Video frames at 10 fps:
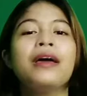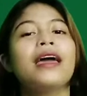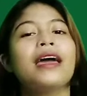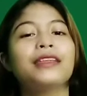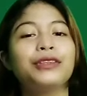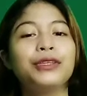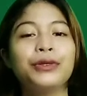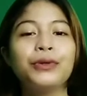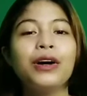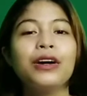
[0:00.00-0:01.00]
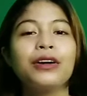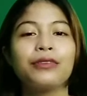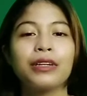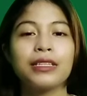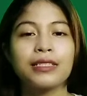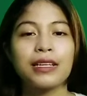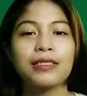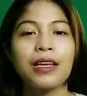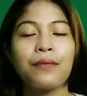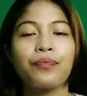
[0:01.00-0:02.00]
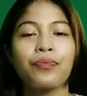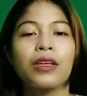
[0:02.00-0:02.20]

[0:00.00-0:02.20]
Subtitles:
and New criticism.